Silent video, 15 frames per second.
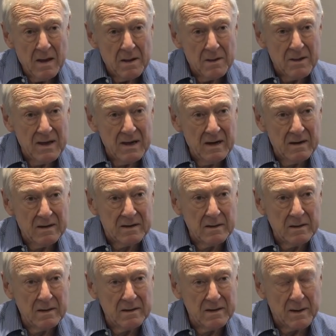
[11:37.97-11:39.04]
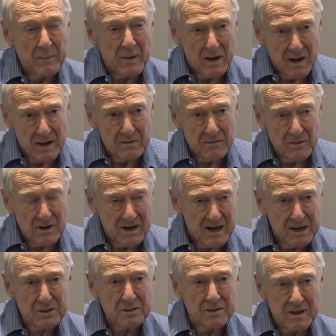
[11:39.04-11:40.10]
the demand for a
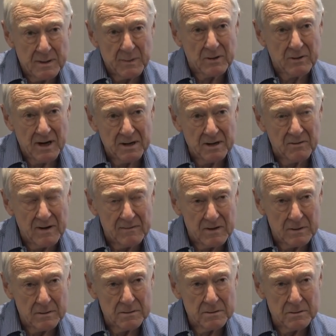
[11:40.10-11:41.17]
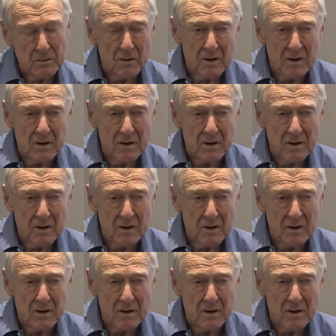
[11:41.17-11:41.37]
national democratic revolution,